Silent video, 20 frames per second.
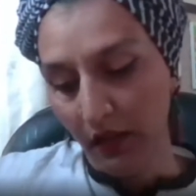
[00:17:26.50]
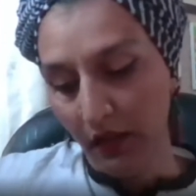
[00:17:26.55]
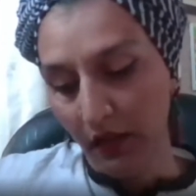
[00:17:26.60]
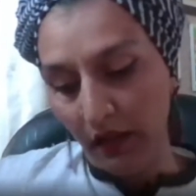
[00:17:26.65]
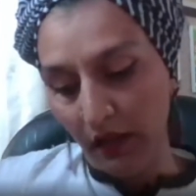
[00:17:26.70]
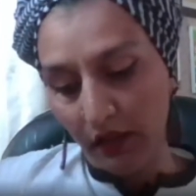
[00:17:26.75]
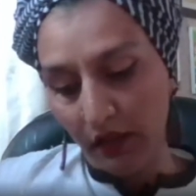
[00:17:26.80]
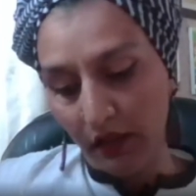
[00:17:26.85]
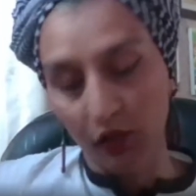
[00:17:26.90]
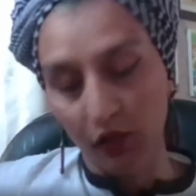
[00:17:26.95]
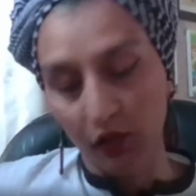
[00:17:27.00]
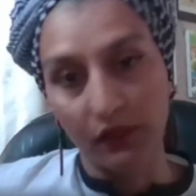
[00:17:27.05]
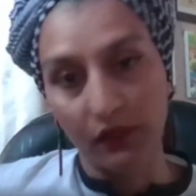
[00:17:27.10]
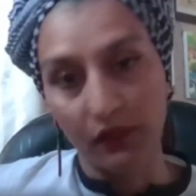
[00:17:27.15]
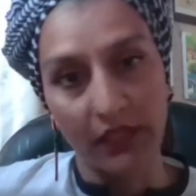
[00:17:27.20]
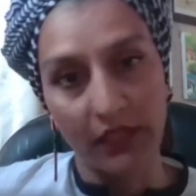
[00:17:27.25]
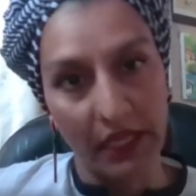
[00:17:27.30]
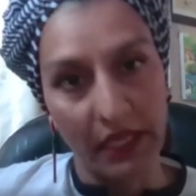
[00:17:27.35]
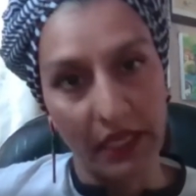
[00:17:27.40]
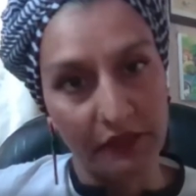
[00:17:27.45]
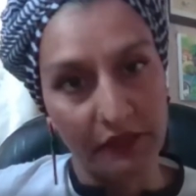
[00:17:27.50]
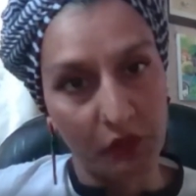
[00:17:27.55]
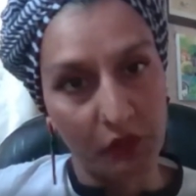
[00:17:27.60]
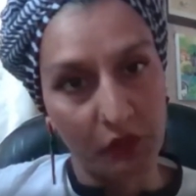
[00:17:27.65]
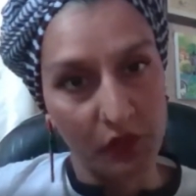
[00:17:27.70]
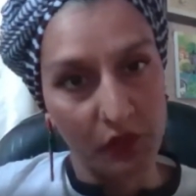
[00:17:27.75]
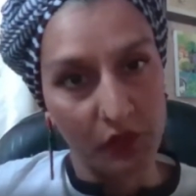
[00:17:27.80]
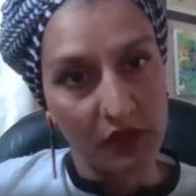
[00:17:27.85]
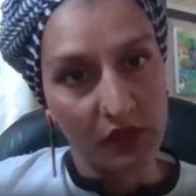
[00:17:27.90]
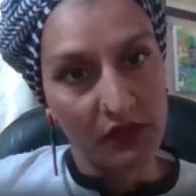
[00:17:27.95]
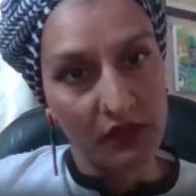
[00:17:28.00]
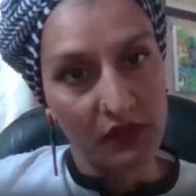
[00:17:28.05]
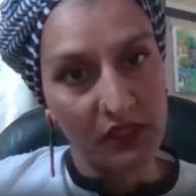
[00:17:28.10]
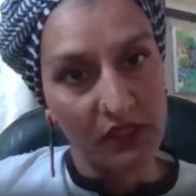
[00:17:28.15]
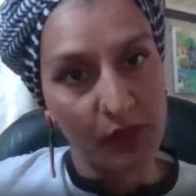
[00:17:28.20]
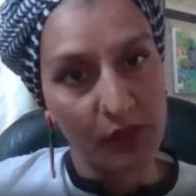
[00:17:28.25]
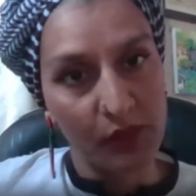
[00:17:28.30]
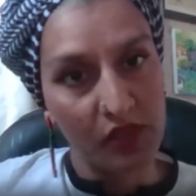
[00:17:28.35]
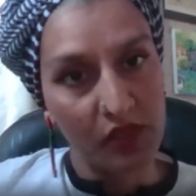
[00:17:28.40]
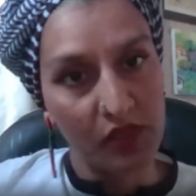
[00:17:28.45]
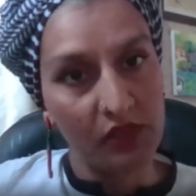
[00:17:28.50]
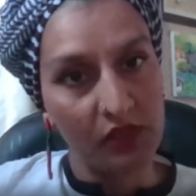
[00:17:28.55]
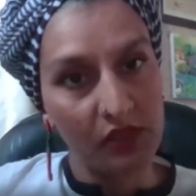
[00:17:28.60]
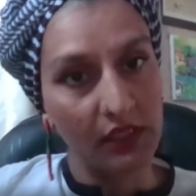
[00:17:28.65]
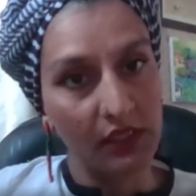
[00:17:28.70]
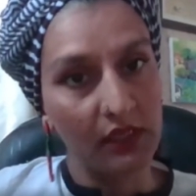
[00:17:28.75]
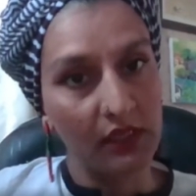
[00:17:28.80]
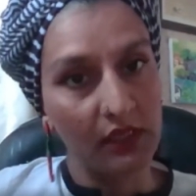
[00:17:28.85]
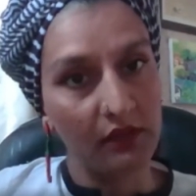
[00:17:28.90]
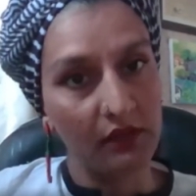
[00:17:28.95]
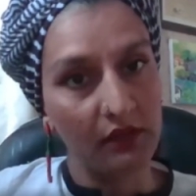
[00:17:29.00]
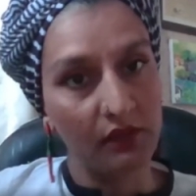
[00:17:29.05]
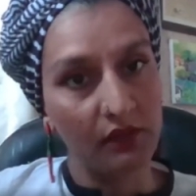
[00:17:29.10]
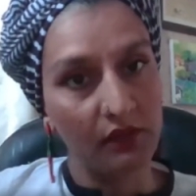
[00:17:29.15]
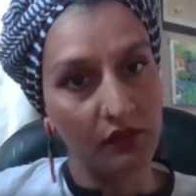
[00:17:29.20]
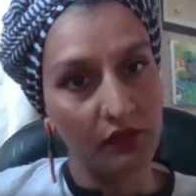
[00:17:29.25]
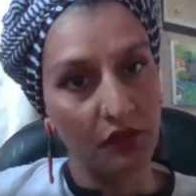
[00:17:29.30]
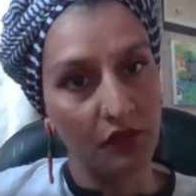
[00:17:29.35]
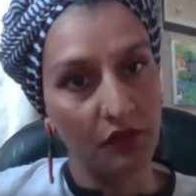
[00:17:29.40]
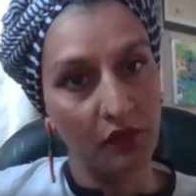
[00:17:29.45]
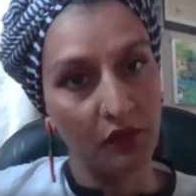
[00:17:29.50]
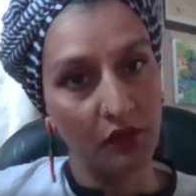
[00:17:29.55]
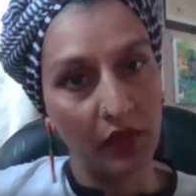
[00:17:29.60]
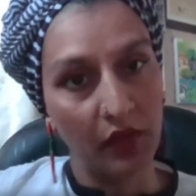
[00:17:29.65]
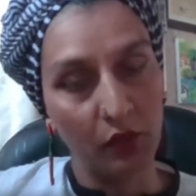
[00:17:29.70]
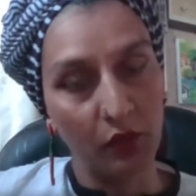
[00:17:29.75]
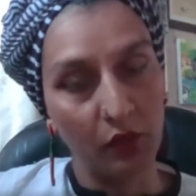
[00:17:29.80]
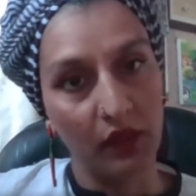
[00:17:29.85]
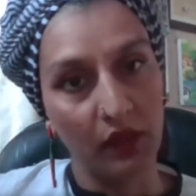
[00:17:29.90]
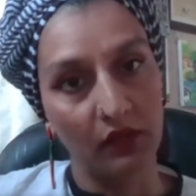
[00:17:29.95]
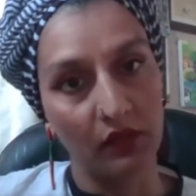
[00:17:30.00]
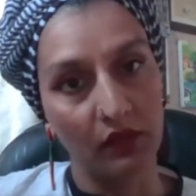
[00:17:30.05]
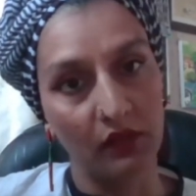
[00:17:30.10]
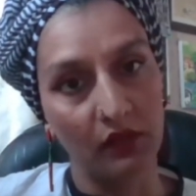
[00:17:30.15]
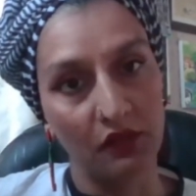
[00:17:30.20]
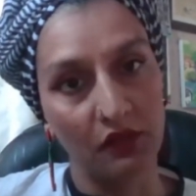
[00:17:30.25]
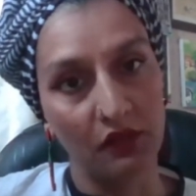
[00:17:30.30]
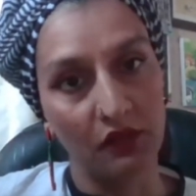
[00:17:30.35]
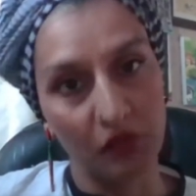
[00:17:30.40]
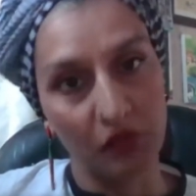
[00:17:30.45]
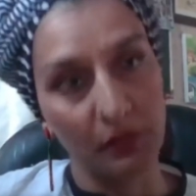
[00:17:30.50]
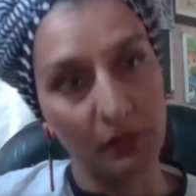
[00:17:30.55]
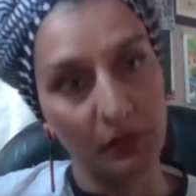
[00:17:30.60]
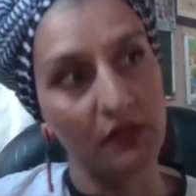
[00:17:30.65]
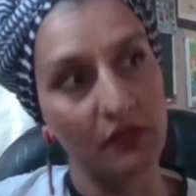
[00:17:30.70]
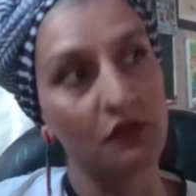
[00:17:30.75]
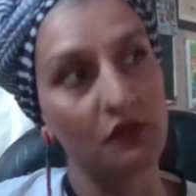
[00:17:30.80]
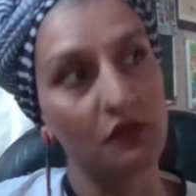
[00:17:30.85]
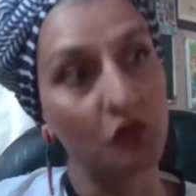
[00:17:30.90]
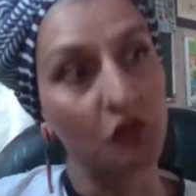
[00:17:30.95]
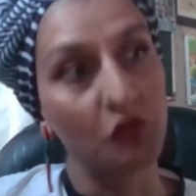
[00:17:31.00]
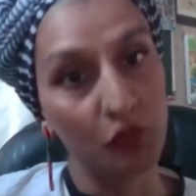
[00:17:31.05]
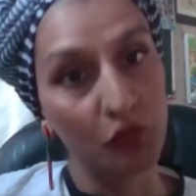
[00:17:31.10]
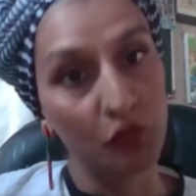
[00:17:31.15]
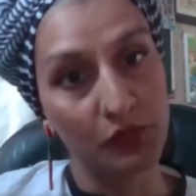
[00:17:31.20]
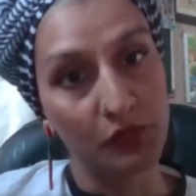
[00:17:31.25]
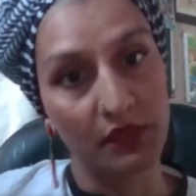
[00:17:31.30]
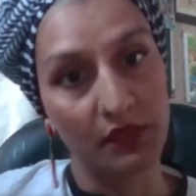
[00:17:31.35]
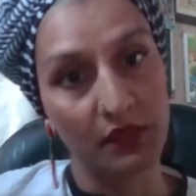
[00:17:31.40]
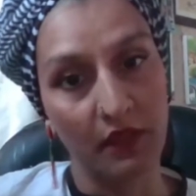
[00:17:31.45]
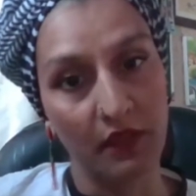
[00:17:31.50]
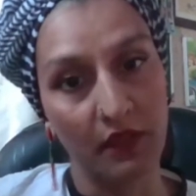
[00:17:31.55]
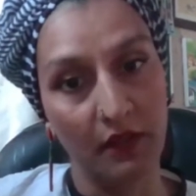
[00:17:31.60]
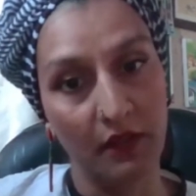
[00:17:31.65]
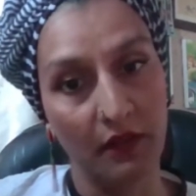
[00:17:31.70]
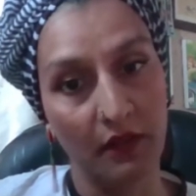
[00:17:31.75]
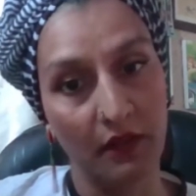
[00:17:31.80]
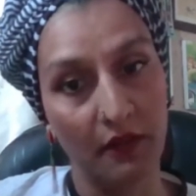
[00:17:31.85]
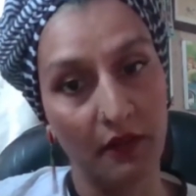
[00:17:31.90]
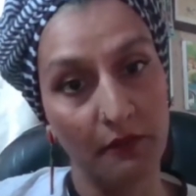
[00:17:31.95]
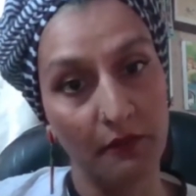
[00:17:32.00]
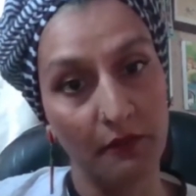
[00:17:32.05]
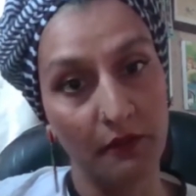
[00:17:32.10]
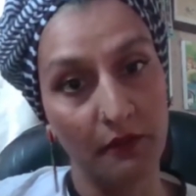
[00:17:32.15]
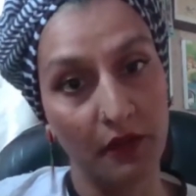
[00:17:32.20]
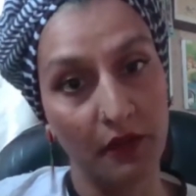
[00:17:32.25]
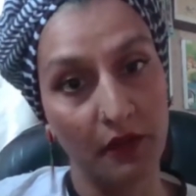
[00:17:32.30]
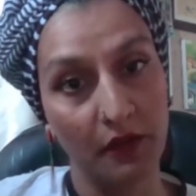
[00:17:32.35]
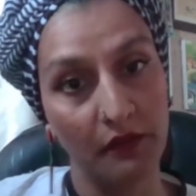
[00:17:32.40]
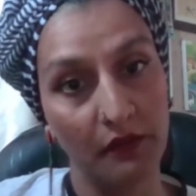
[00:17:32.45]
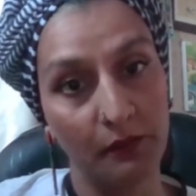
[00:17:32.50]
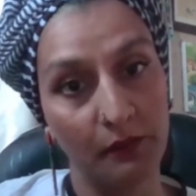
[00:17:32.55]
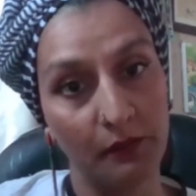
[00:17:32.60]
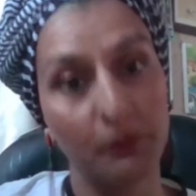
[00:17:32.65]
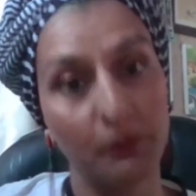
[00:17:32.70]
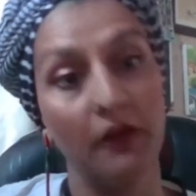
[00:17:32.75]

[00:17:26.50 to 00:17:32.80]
you know, in the last few years, especially the right wing extremist groups are, are,